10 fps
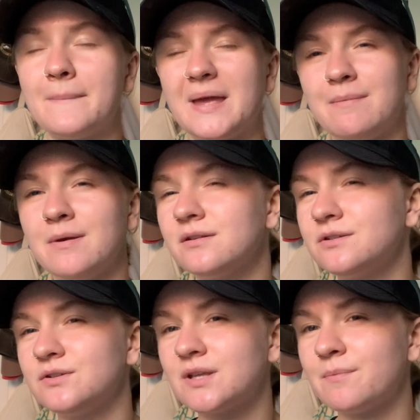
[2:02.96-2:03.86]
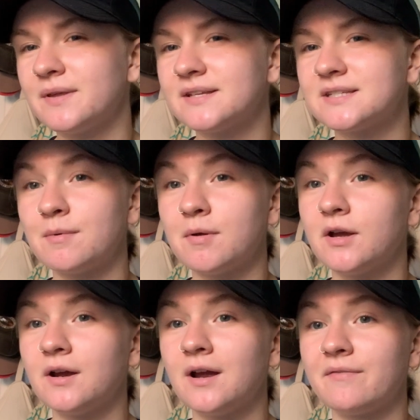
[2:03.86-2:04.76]
Maybe I'll do something
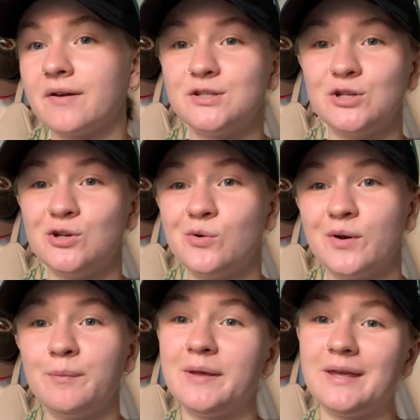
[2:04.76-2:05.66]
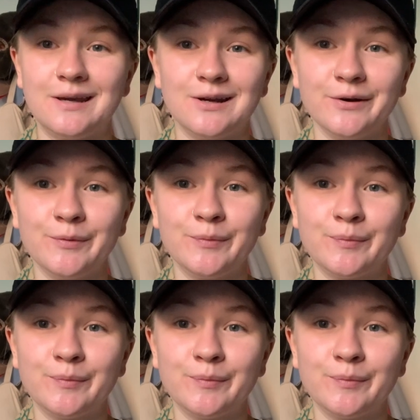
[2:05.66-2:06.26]
similar. If I do, it'll be here.